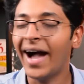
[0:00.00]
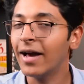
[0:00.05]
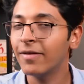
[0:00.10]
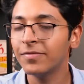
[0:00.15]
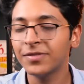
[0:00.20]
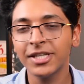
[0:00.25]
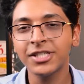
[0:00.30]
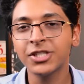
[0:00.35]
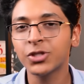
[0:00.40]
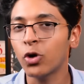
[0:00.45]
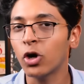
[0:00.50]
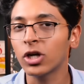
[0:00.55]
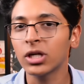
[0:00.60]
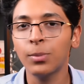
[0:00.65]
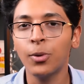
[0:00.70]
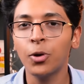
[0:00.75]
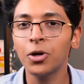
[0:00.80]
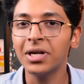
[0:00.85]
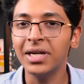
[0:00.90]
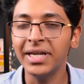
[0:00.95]
I've just talked
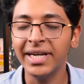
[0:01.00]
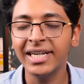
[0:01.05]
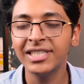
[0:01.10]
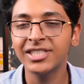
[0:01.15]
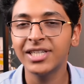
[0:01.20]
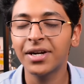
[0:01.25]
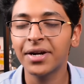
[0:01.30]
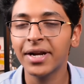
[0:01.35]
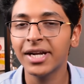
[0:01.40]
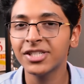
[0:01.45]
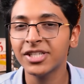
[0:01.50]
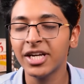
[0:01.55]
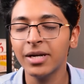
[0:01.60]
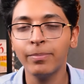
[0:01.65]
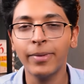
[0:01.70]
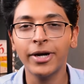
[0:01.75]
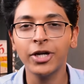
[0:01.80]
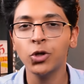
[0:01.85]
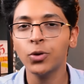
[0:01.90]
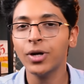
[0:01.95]
about lead generation,
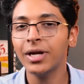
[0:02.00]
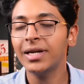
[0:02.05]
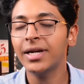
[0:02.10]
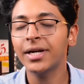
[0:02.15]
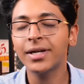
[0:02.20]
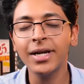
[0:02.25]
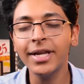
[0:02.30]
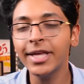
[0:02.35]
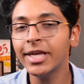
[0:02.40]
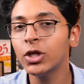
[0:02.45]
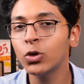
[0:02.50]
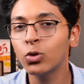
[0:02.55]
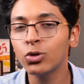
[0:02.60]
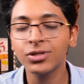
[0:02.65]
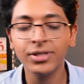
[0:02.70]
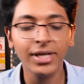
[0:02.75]
but you can literally use